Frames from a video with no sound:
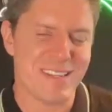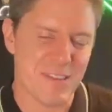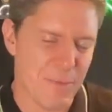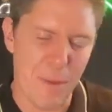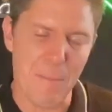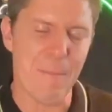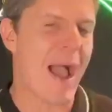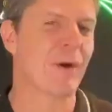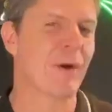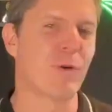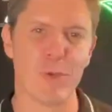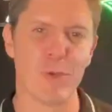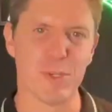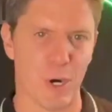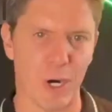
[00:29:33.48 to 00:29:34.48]
the, the
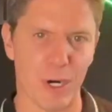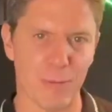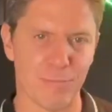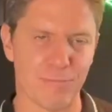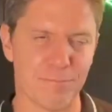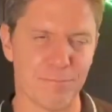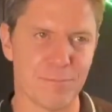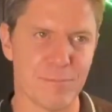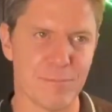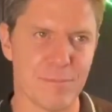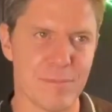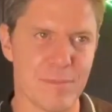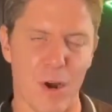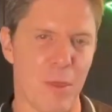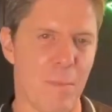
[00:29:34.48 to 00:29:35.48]
macros are
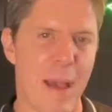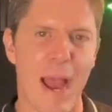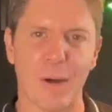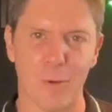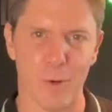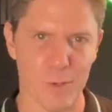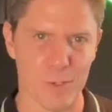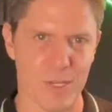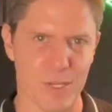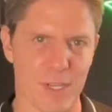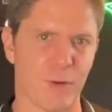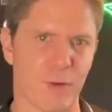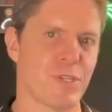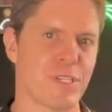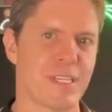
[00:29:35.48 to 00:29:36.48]
are the macros. And
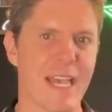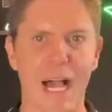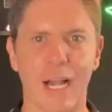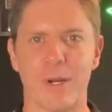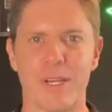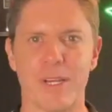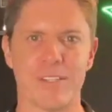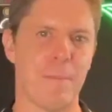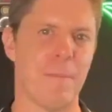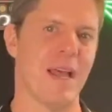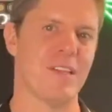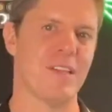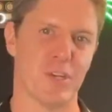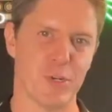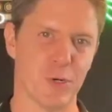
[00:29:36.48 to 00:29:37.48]
of course, calories
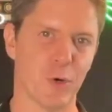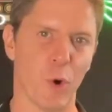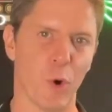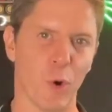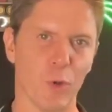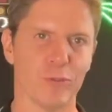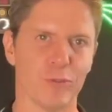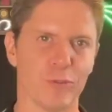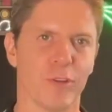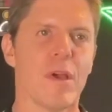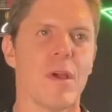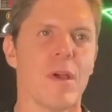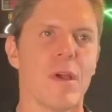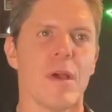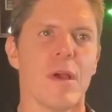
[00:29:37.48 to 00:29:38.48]
depends on your goals.
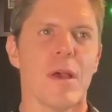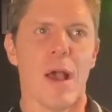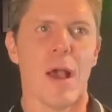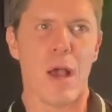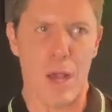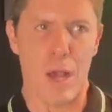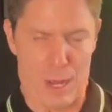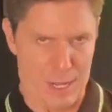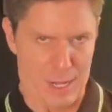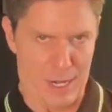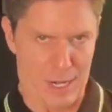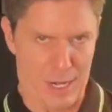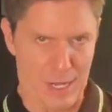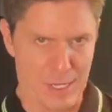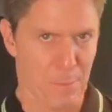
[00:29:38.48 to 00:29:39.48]

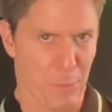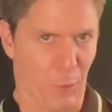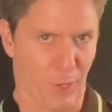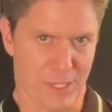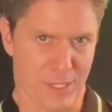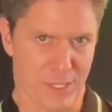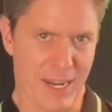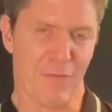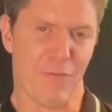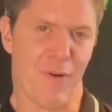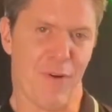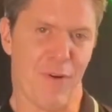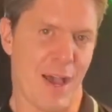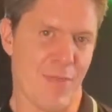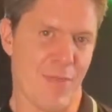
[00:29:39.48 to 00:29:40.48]
It is important to
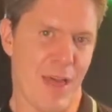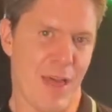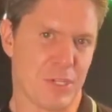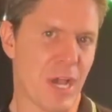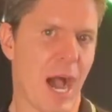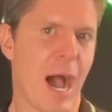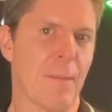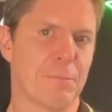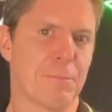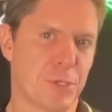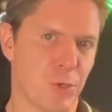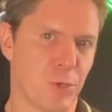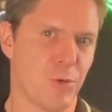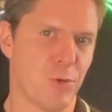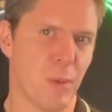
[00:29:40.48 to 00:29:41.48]
identify that the top
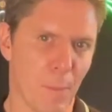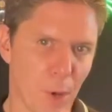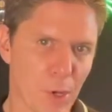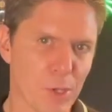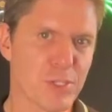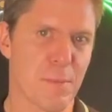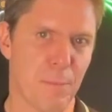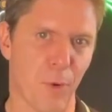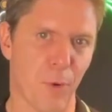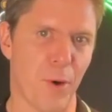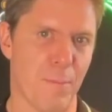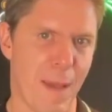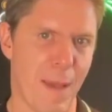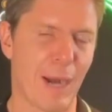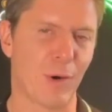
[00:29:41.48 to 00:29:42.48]
two, the most
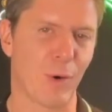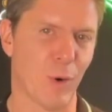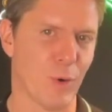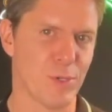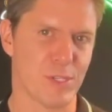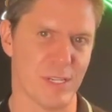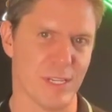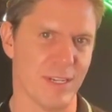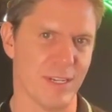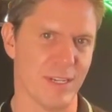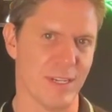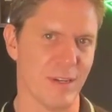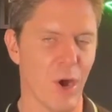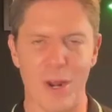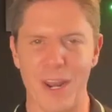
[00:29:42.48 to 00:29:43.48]
important macros in
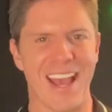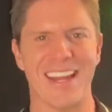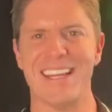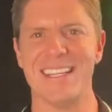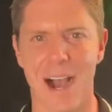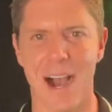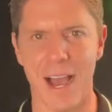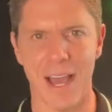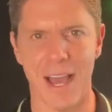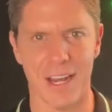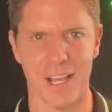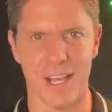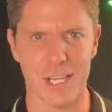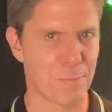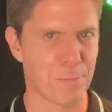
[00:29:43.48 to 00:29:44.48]
on any
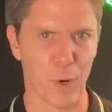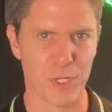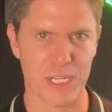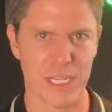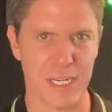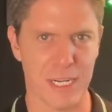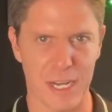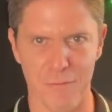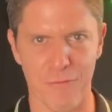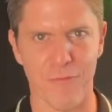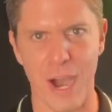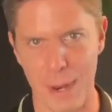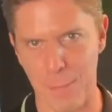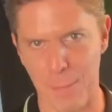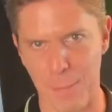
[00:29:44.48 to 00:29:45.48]
diet is protein and
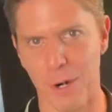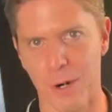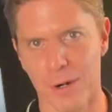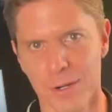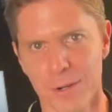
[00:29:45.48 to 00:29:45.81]
fiber.